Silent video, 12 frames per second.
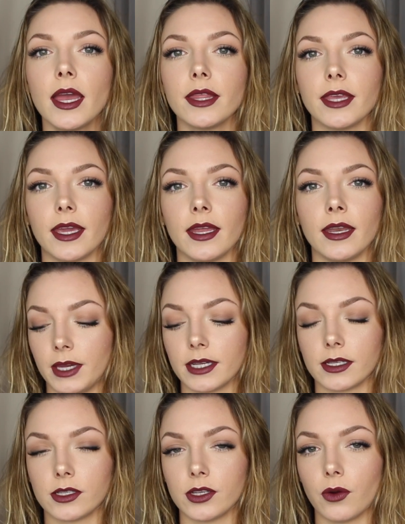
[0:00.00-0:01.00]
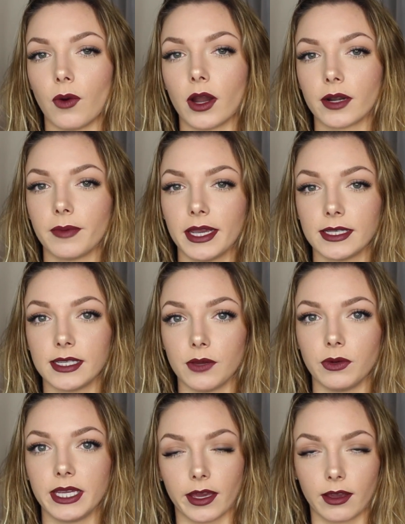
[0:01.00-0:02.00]
then because it's so water based, it
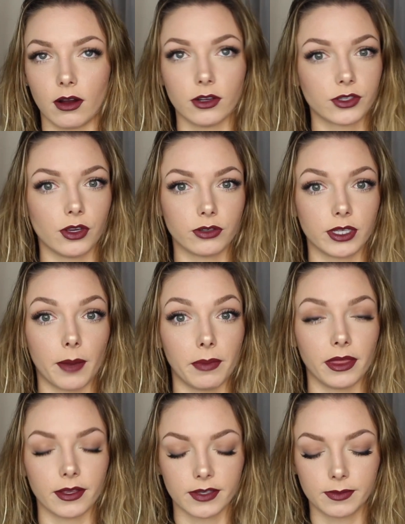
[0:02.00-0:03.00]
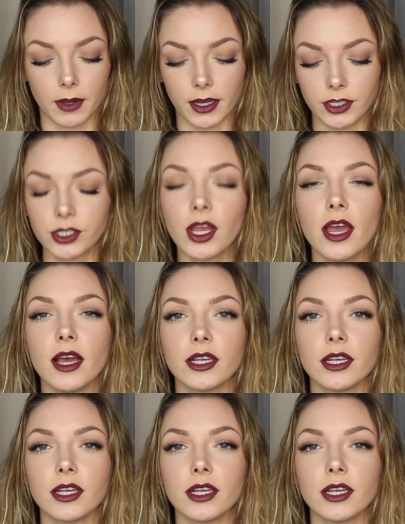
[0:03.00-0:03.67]
would like all soaked up in the sponge.